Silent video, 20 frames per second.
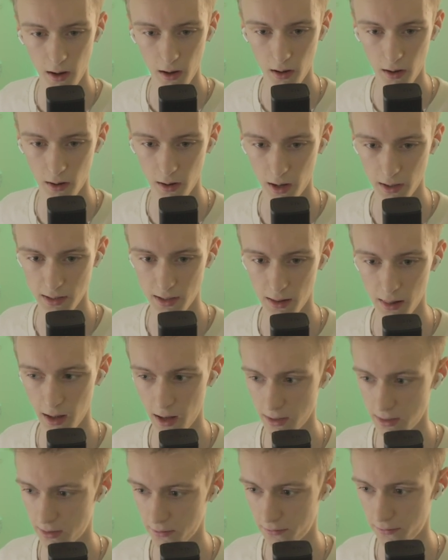as the
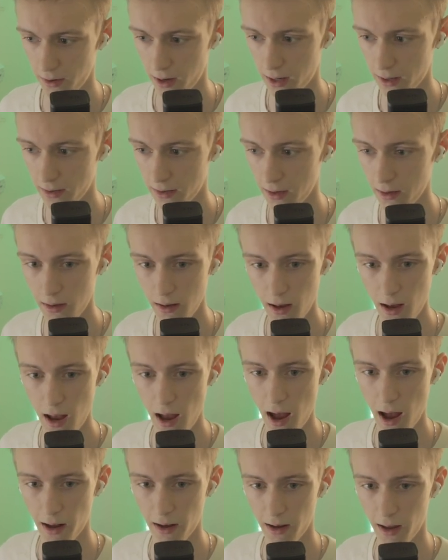last effect,
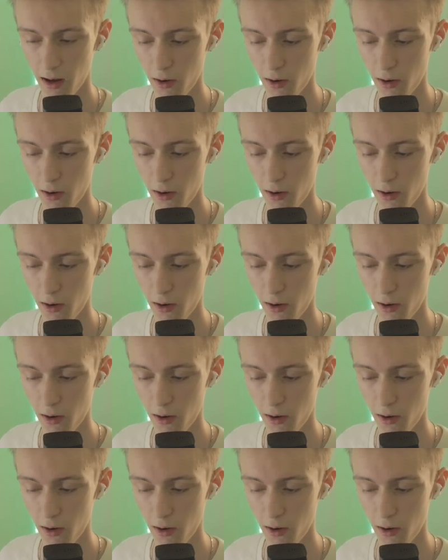and